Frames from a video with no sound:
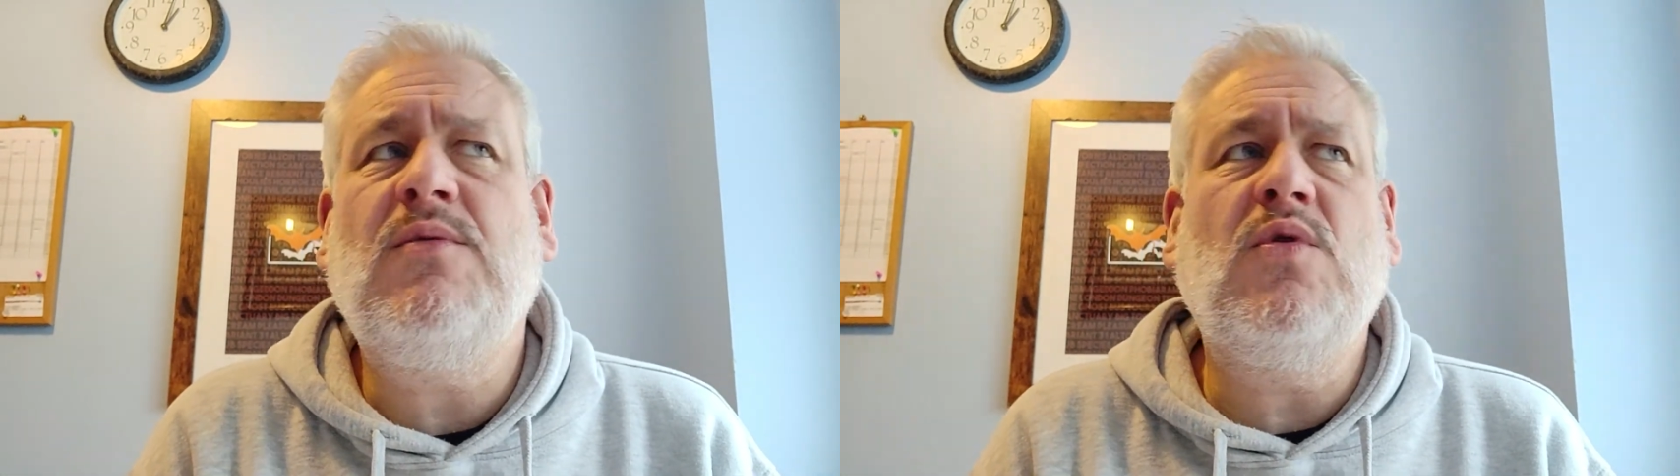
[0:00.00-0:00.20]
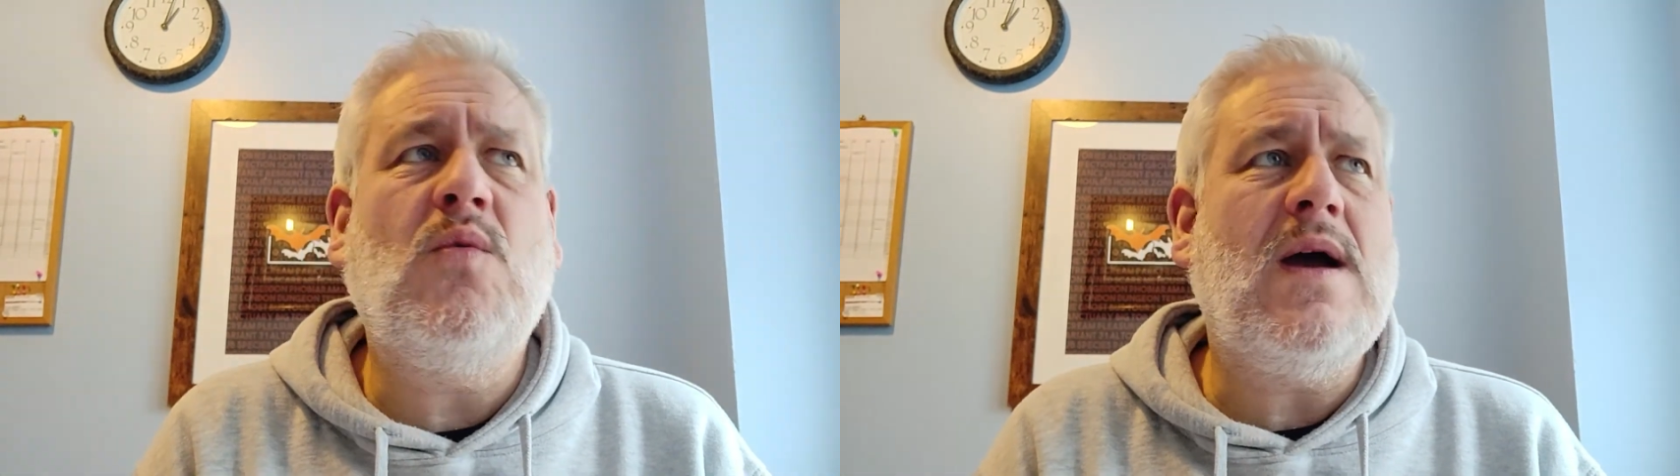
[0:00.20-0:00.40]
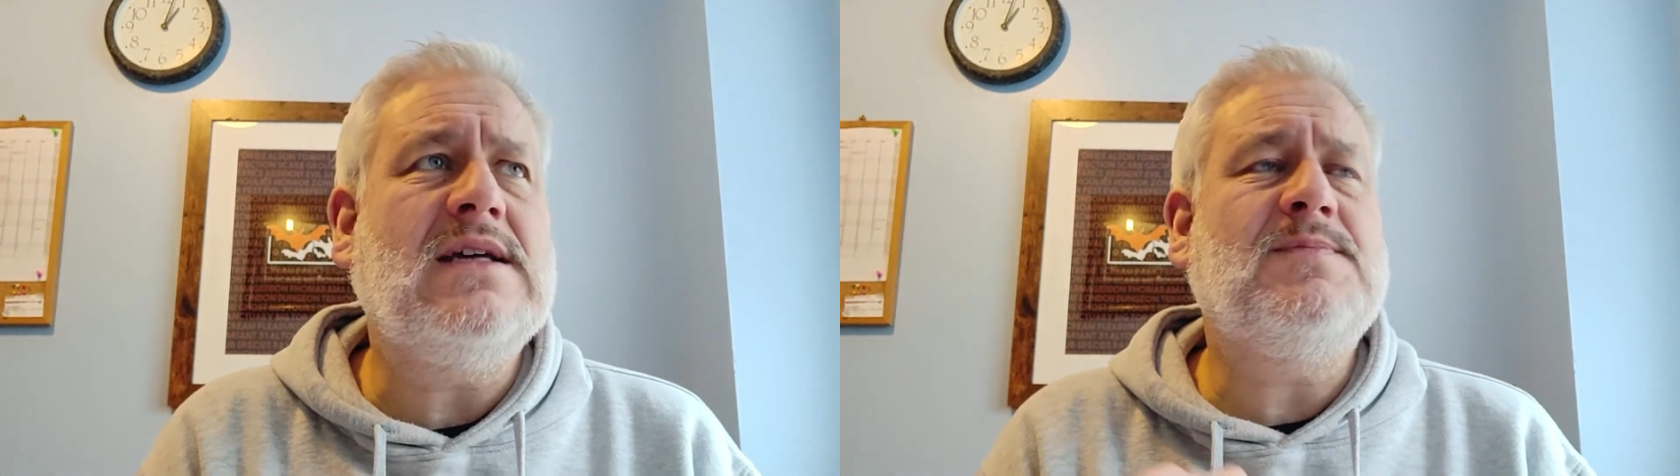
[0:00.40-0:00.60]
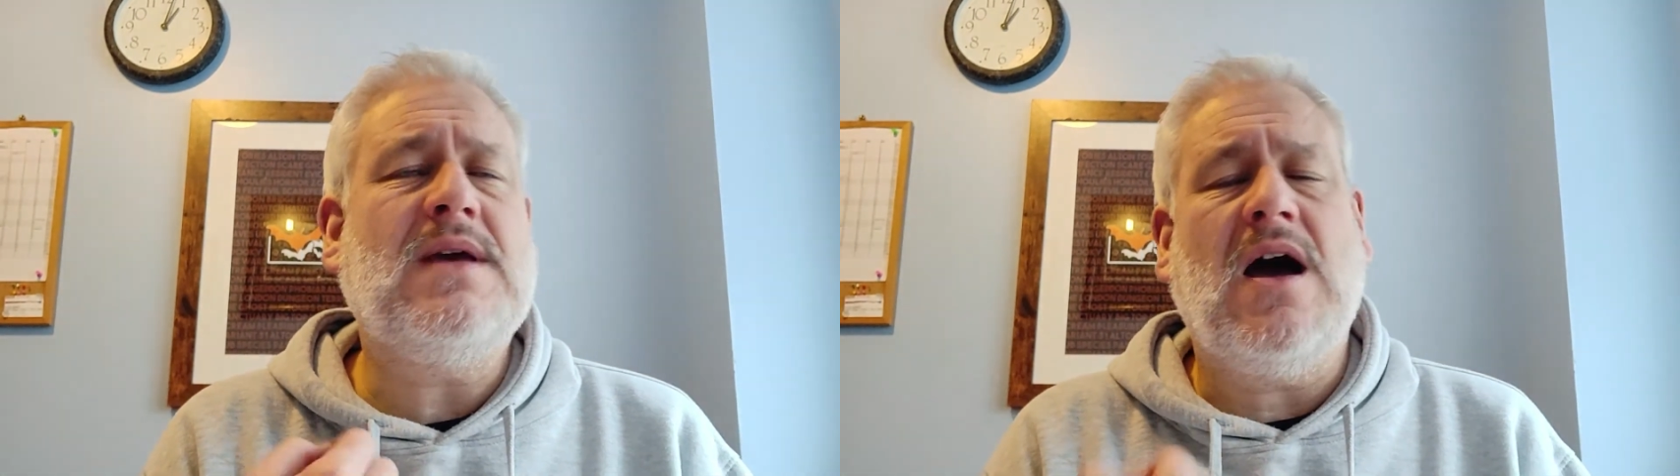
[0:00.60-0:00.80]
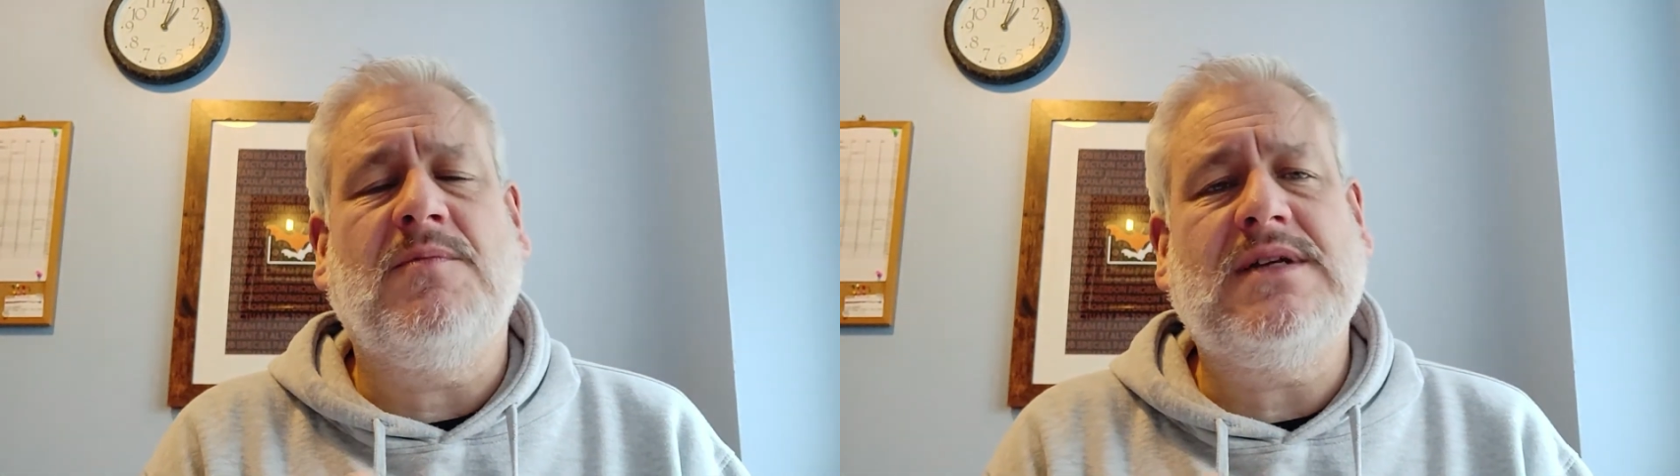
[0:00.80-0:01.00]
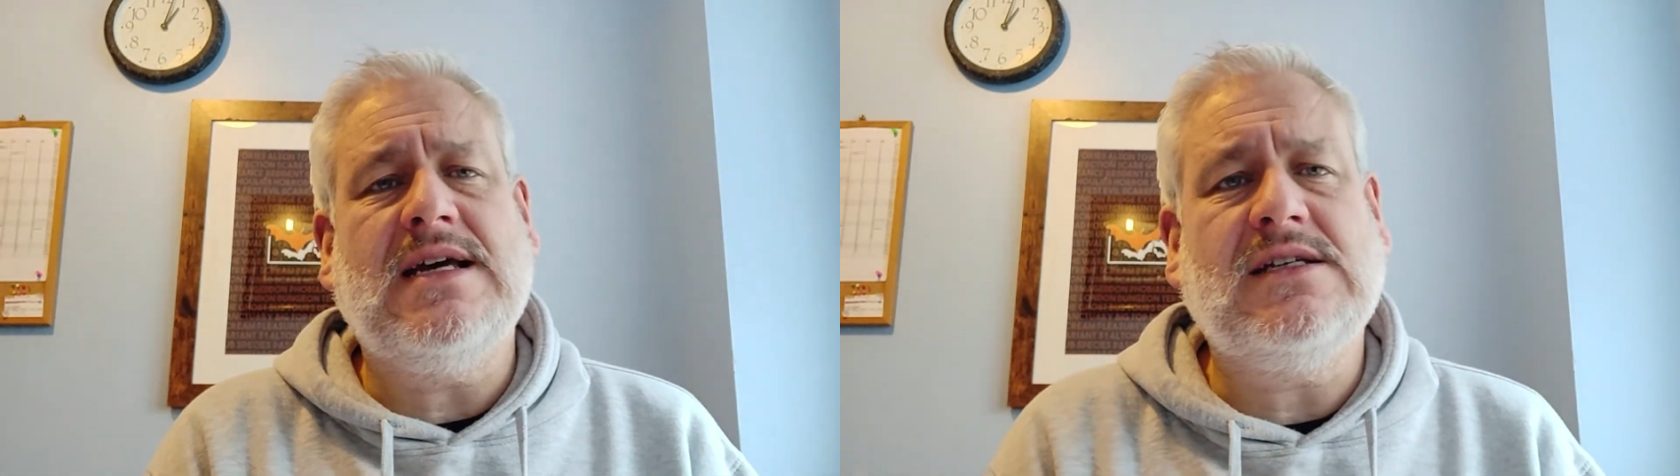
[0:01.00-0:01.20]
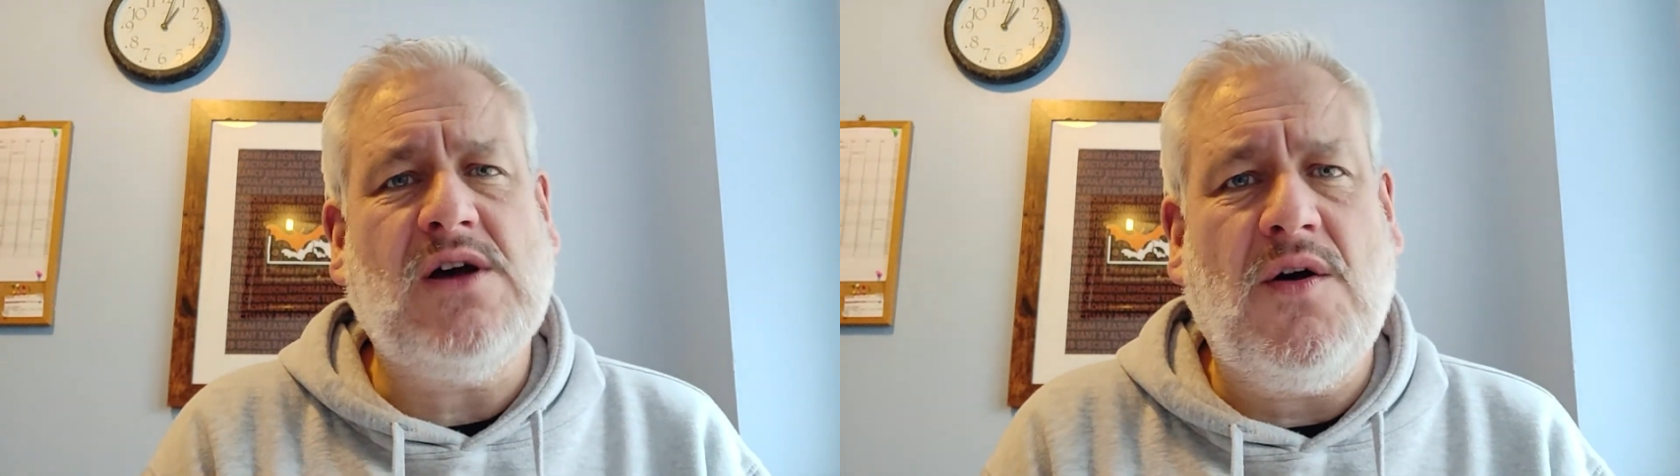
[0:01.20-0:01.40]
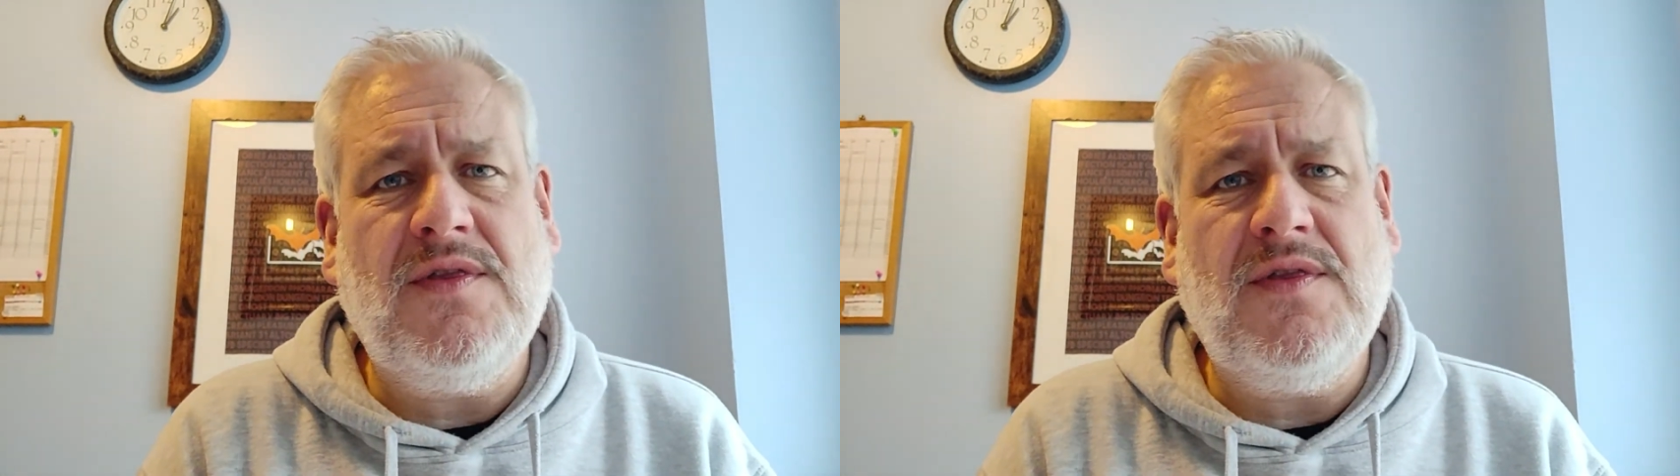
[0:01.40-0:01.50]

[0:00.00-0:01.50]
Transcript: There will always be updates